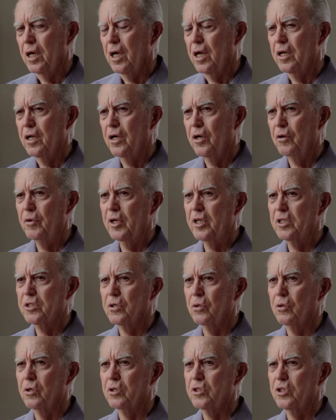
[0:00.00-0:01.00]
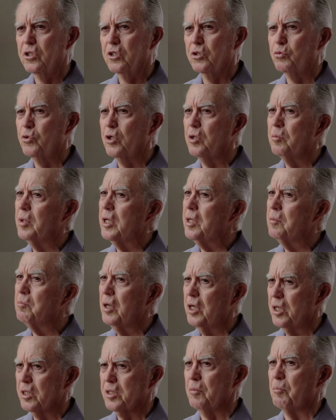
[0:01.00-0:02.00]
and their resources will be
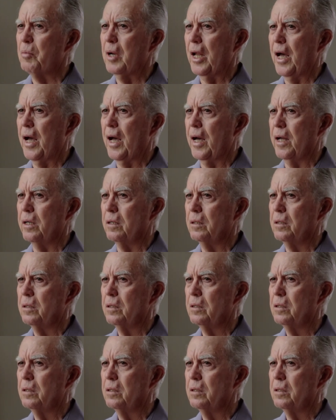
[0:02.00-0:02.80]
multiplied